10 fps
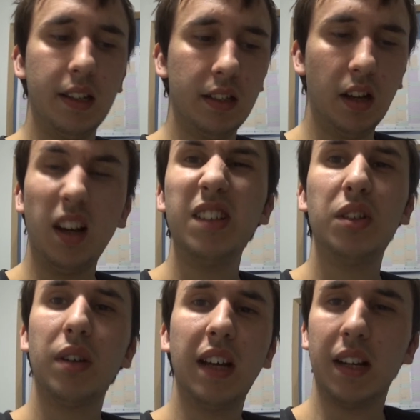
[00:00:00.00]
And I
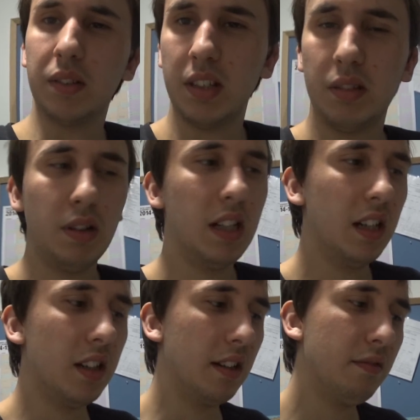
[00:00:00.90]
enjoy House, it's really
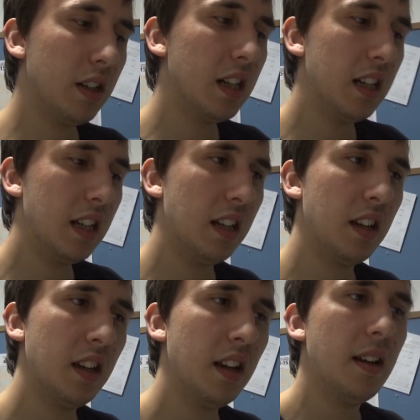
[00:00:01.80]
good. I really,
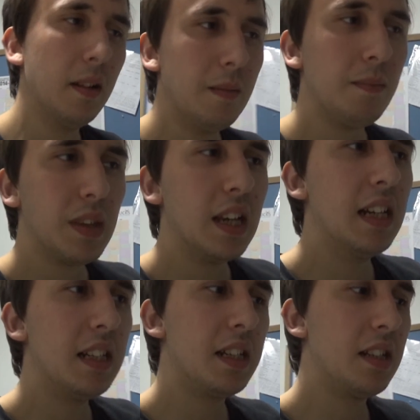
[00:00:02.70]

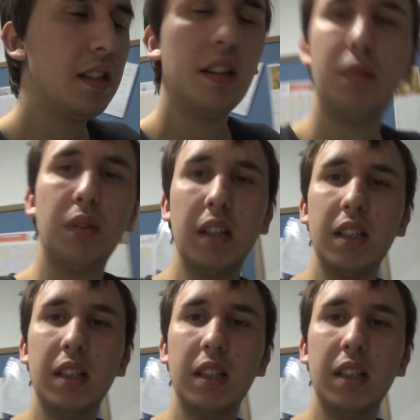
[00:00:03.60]
it's different.